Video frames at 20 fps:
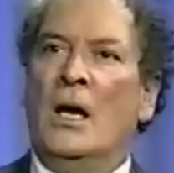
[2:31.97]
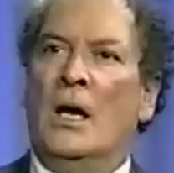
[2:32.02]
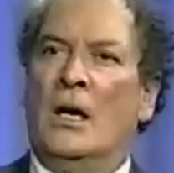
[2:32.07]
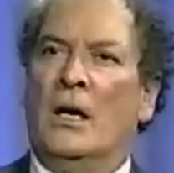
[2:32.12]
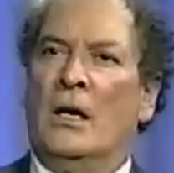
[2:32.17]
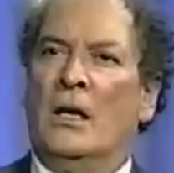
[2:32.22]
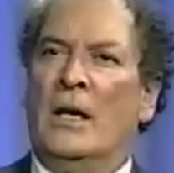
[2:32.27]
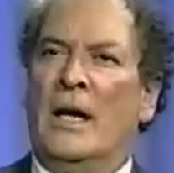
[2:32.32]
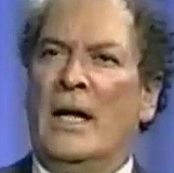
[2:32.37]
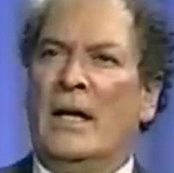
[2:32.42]

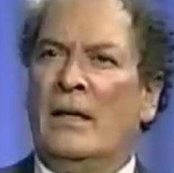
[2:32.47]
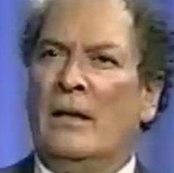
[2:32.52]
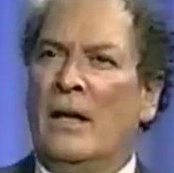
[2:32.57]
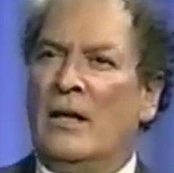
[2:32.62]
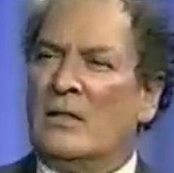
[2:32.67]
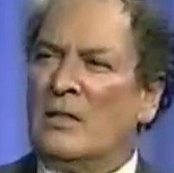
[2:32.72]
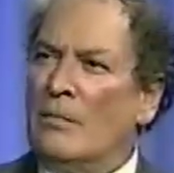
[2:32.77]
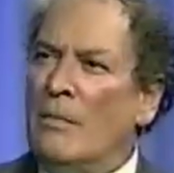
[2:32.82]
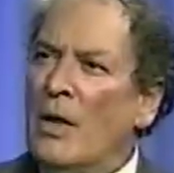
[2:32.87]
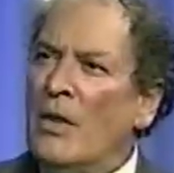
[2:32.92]
uh, and,
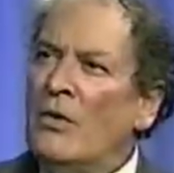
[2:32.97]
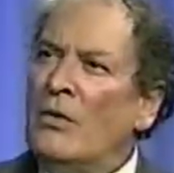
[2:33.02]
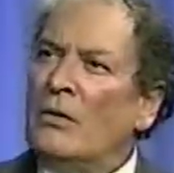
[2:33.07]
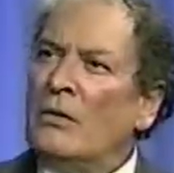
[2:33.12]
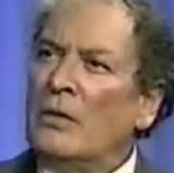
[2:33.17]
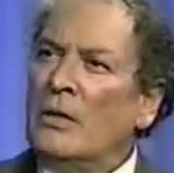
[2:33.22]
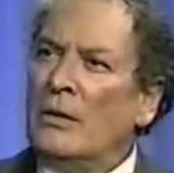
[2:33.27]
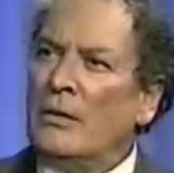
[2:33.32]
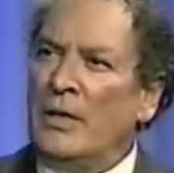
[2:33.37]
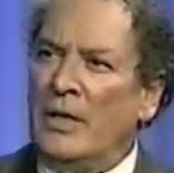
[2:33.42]
and some other
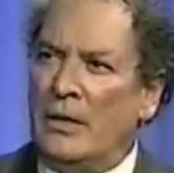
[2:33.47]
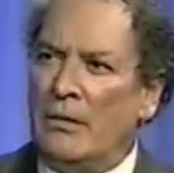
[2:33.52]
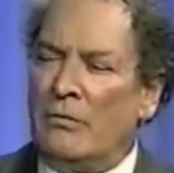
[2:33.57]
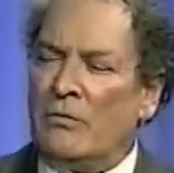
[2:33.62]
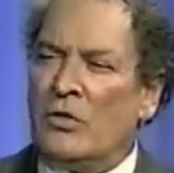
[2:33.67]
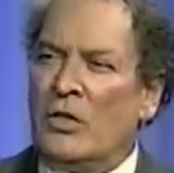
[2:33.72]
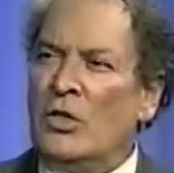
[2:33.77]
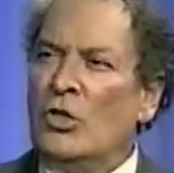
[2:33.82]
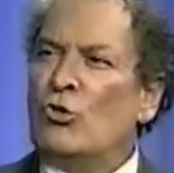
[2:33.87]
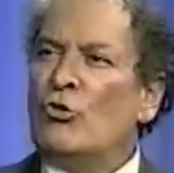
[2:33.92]
little
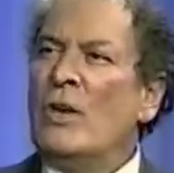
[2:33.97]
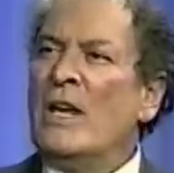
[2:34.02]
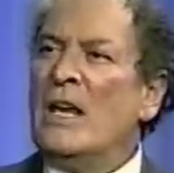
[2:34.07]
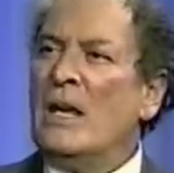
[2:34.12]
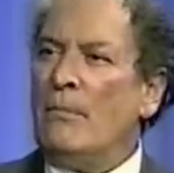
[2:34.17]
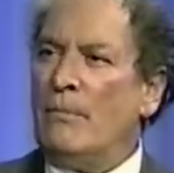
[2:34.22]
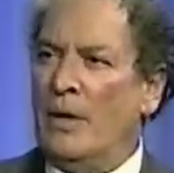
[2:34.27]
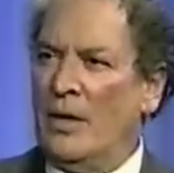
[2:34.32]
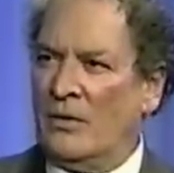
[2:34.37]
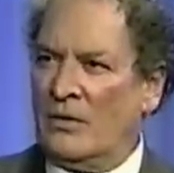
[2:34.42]

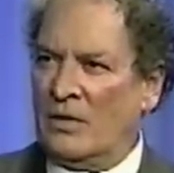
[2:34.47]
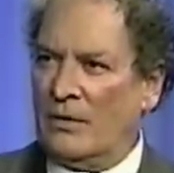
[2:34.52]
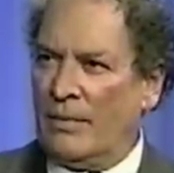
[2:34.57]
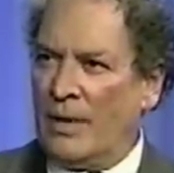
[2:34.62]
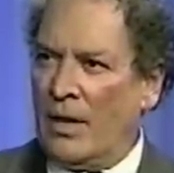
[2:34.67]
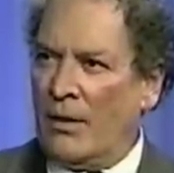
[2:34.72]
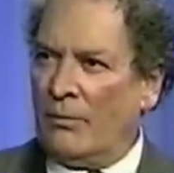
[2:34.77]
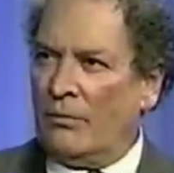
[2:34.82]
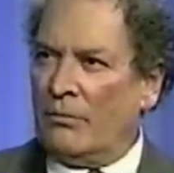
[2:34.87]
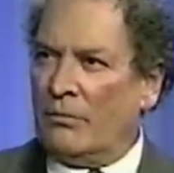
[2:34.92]
intriguing bits
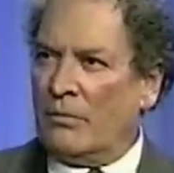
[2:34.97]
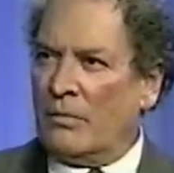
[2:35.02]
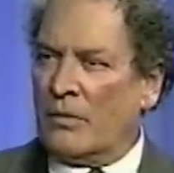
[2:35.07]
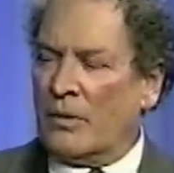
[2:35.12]
about